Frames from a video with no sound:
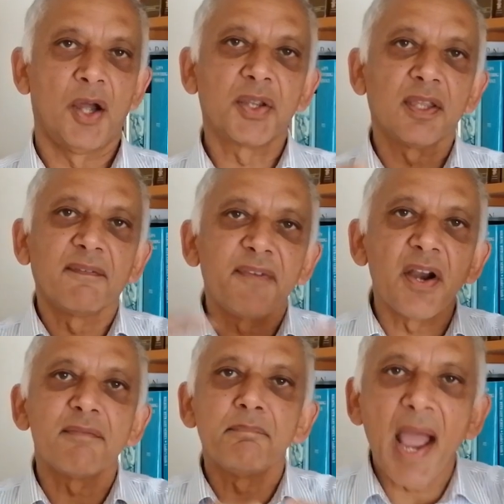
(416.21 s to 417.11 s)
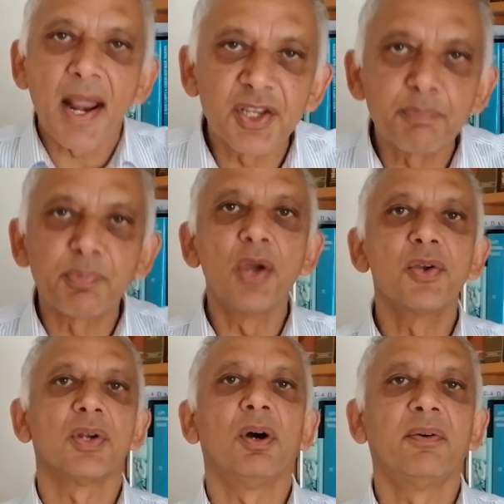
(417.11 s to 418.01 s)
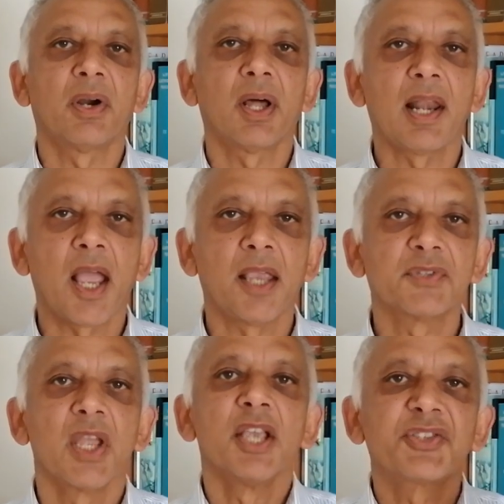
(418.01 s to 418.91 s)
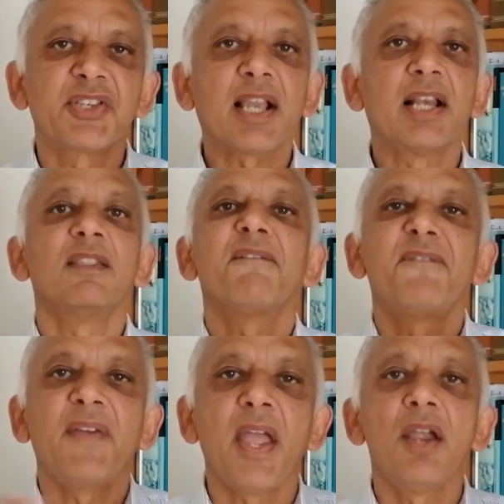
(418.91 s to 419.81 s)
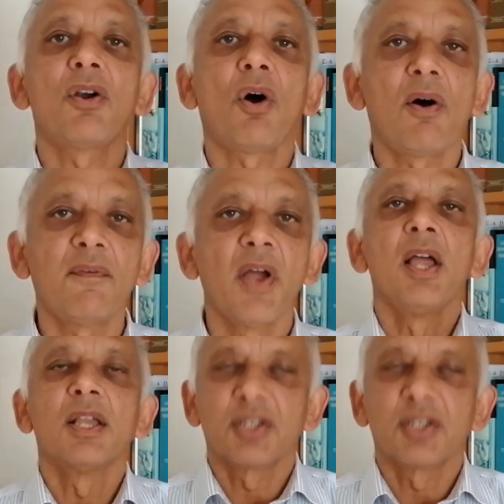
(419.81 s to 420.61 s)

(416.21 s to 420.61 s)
Okay, the fear of man is broken over our lives. Secondly, the fear of